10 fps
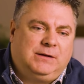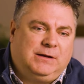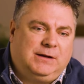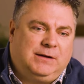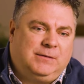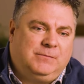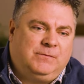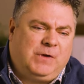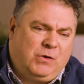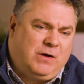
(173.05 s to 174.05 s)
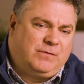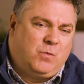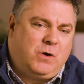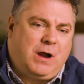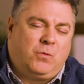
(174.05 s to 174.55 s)
Um, very often
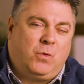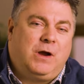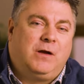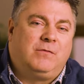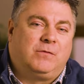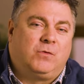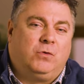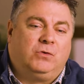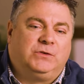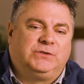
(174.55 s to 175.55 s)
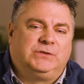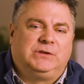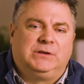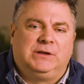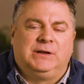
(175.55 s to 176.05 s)
we're unaware of it, of course.
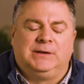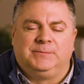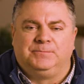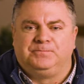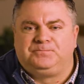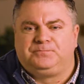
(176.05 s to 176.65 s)
Um,